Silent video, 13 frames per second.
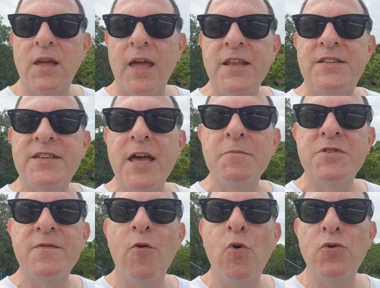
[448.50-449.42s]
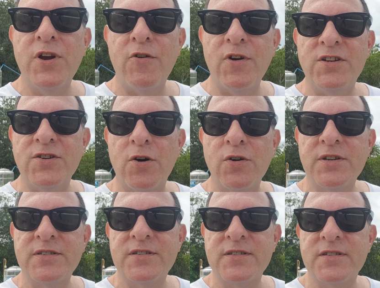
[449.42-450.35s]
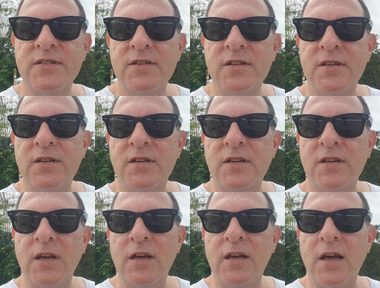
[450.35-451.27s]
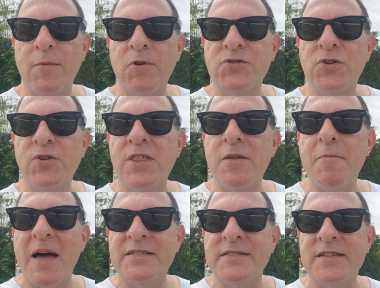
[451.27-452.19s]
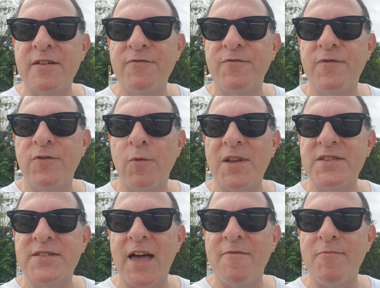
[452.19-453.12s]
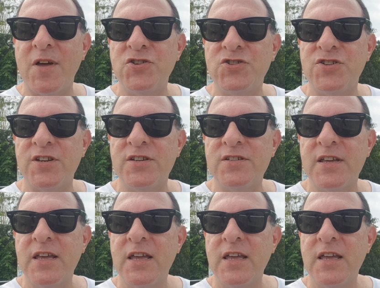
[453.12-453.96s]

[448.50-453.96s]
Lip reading: In terms of ordinary dogs, I'm not talking the Mastiff, the ones that I've mentioned,